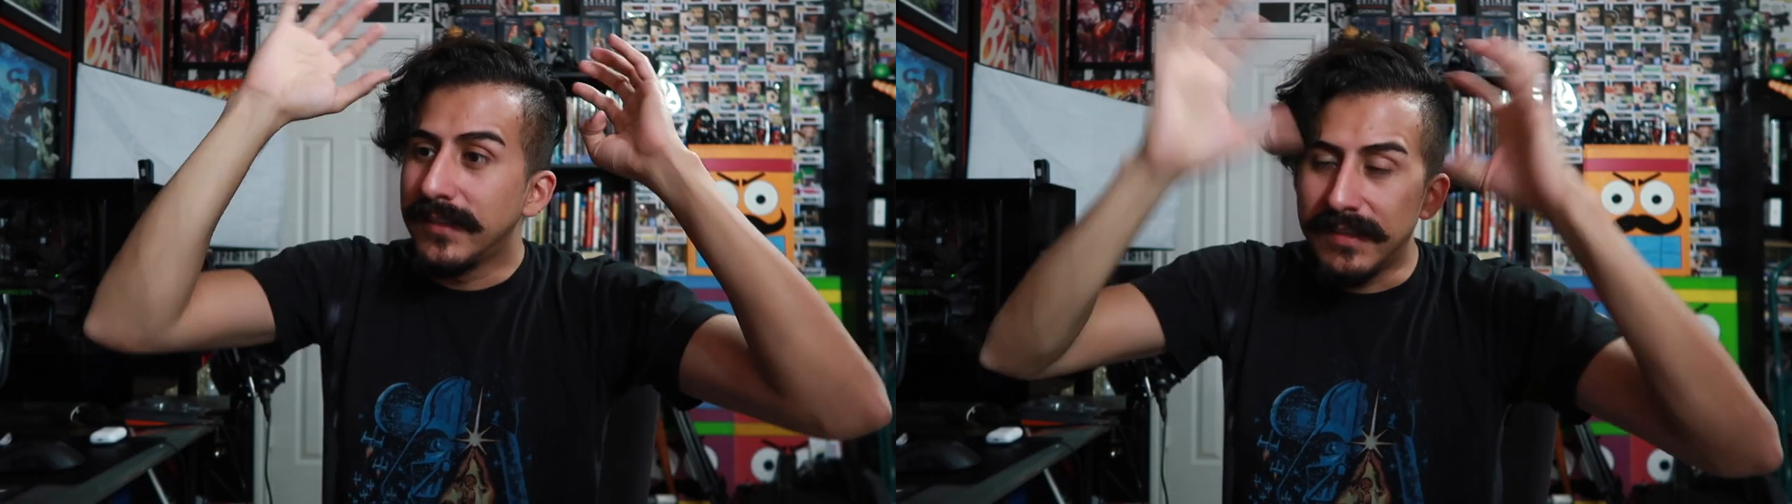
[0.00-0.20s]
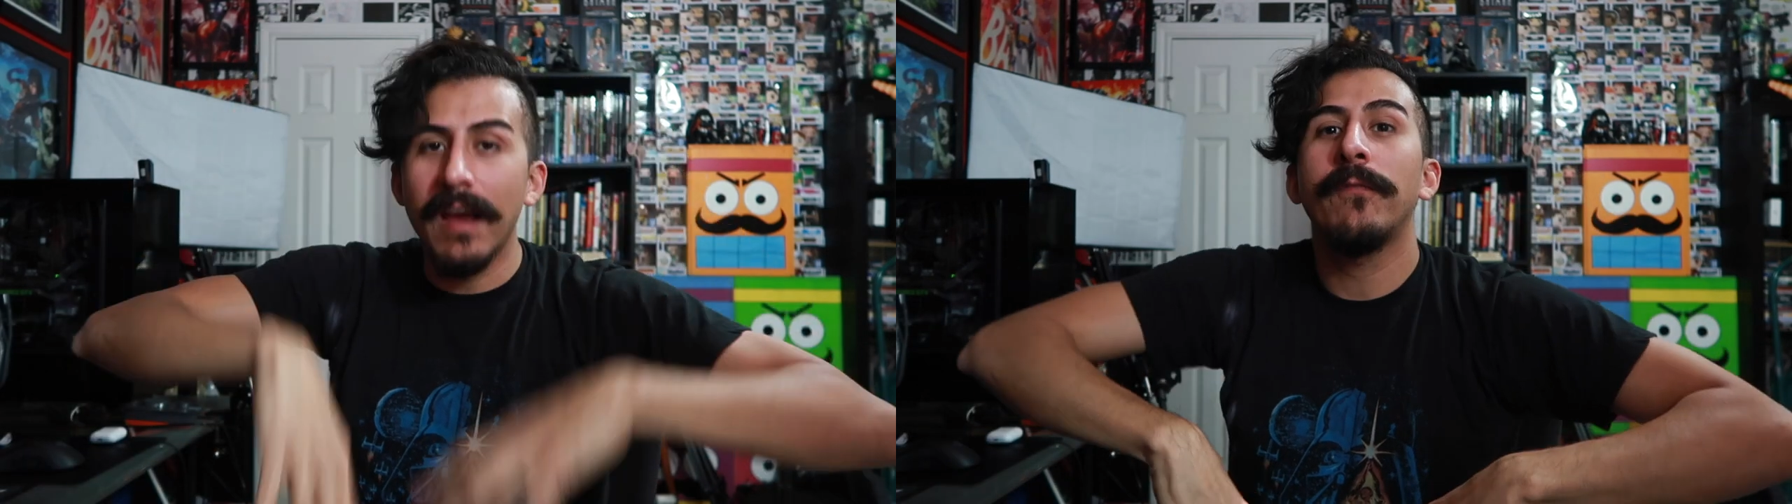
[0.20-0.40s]

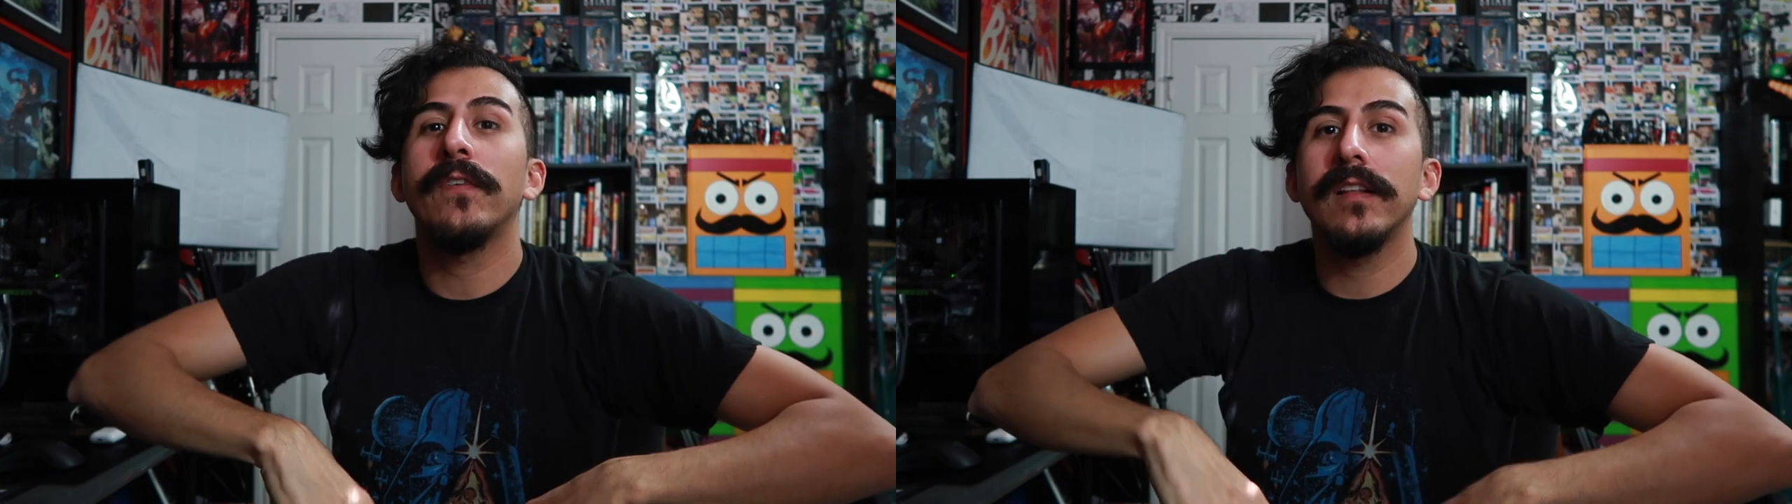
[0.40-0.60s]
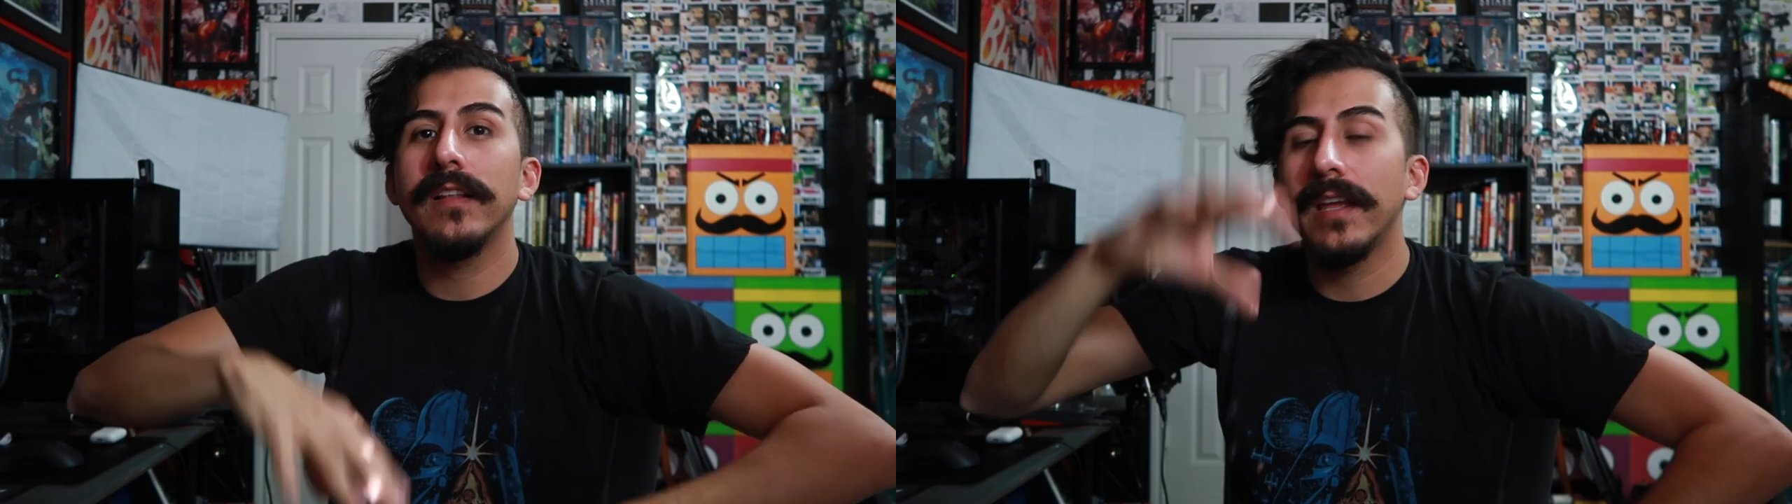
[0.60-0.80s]

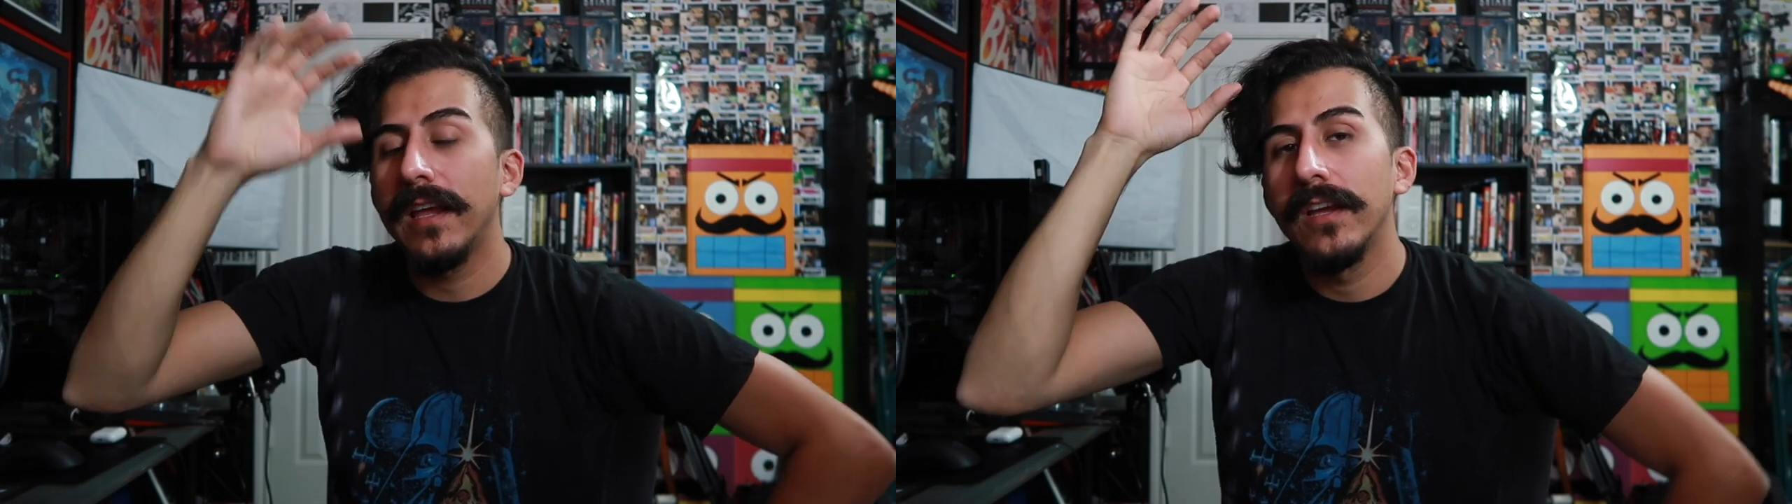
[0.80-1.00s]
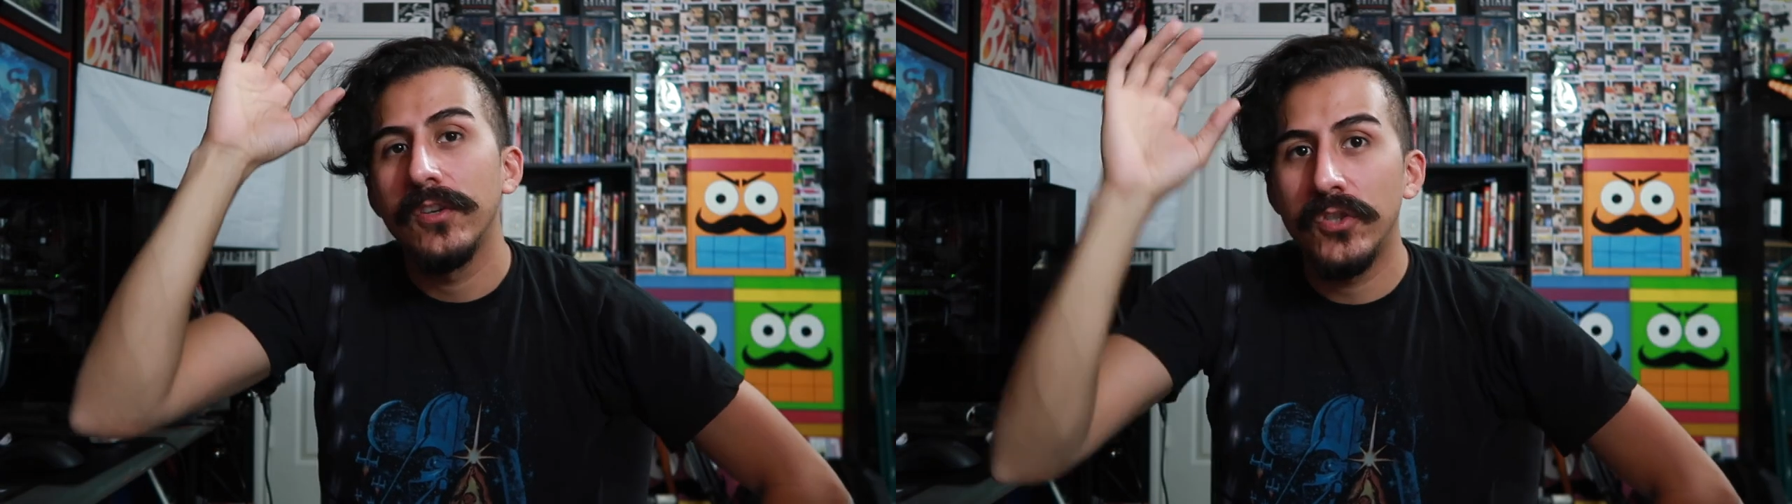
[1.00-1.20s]

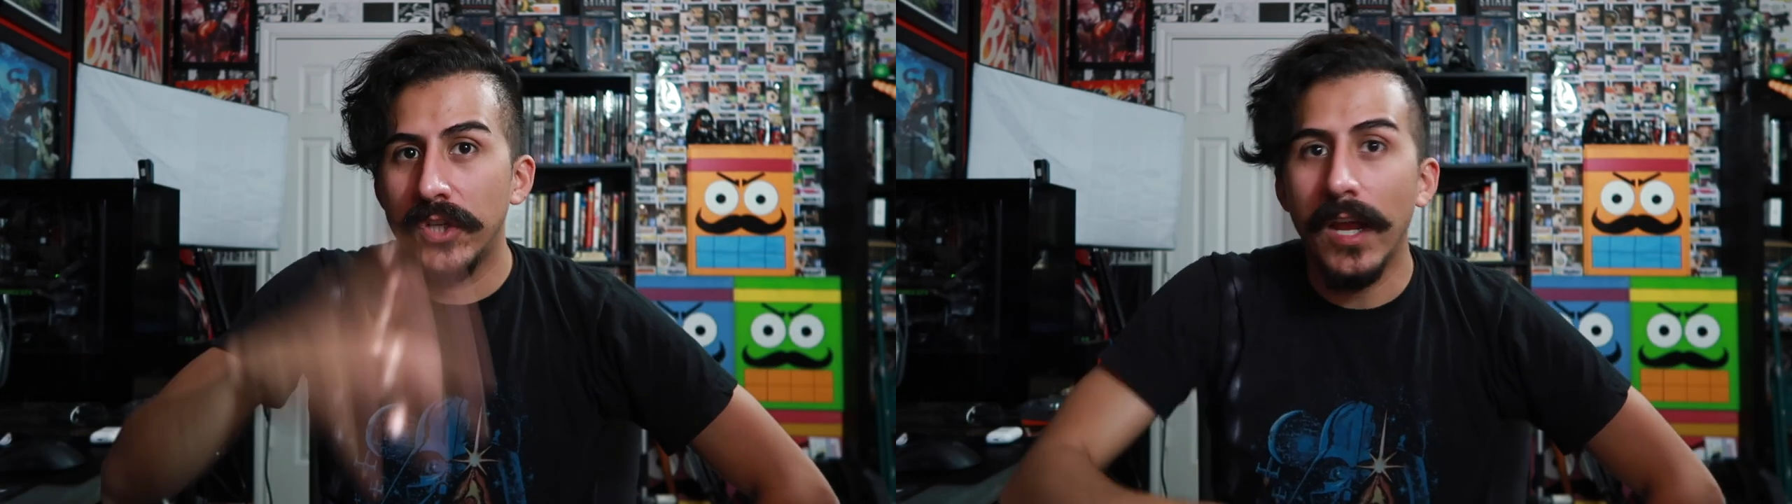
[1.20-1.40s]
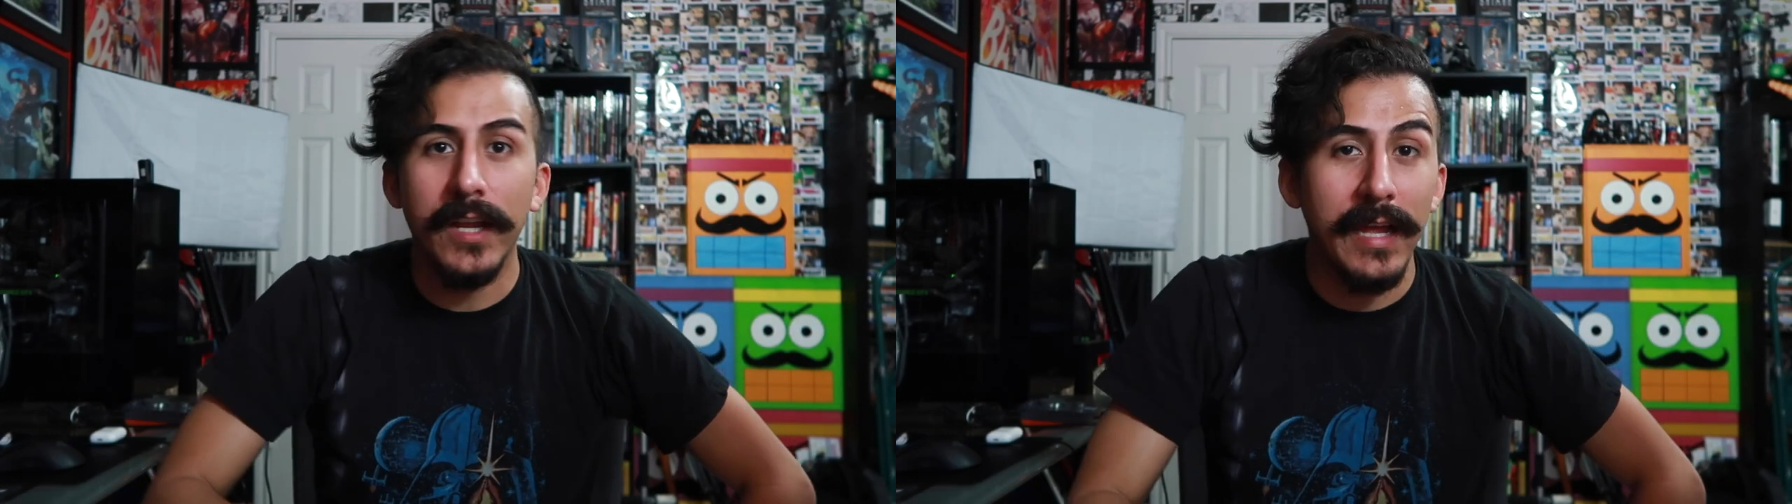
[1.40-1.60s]
Definitely
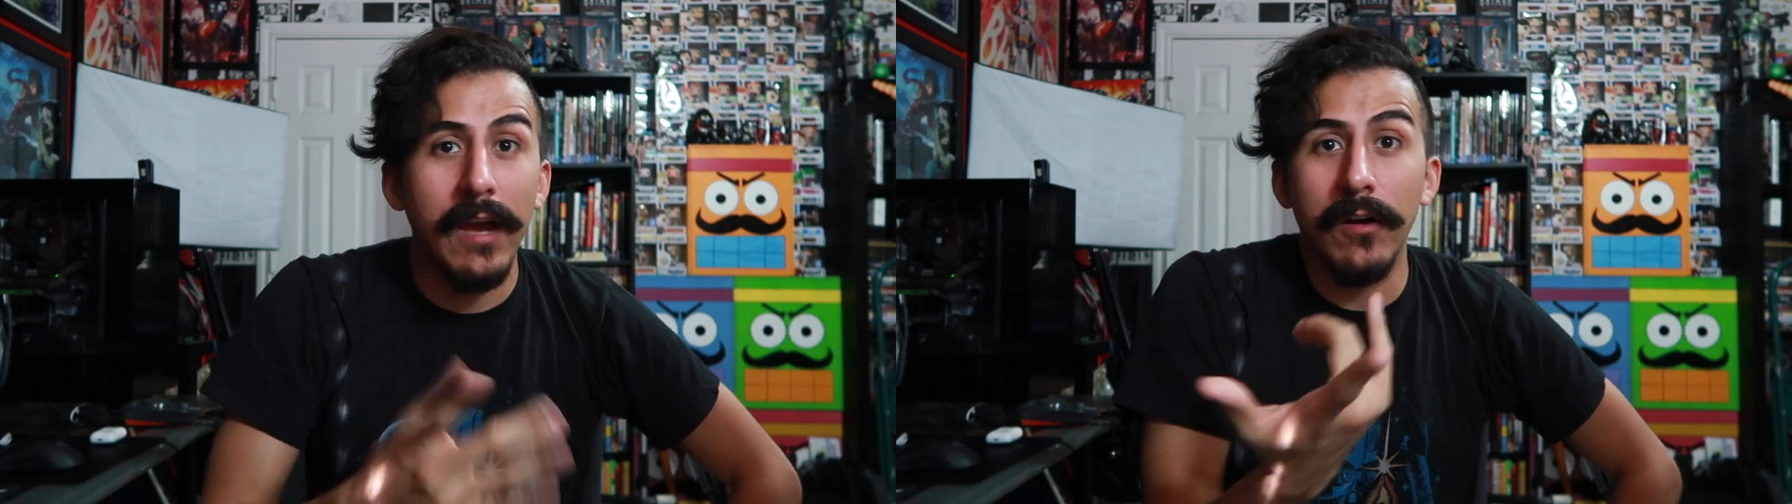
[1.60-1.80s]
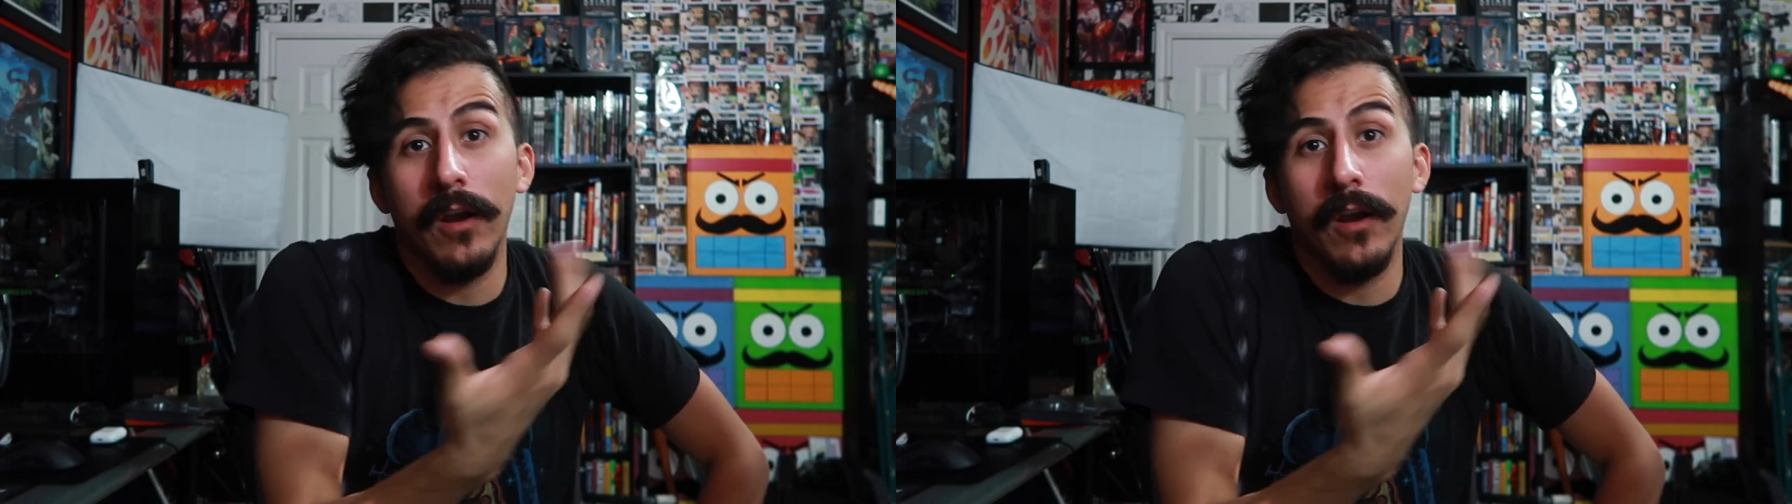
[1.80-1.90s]
check out,